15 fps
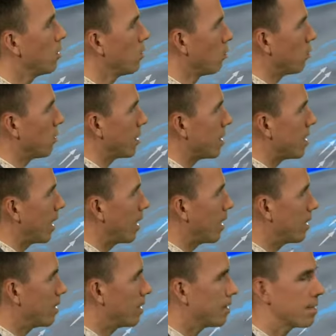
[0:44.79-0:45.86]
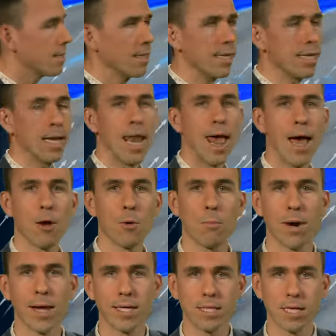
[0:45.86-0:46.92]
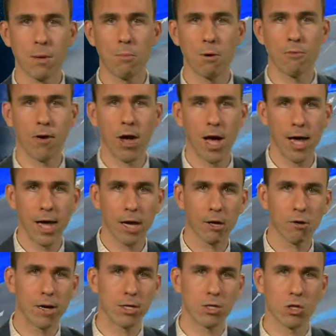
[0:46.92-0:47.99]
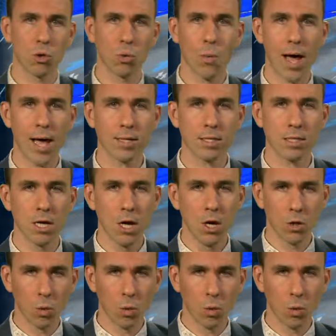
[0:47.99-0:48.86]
northeast England as the cloud breaks up over higher ground to the west.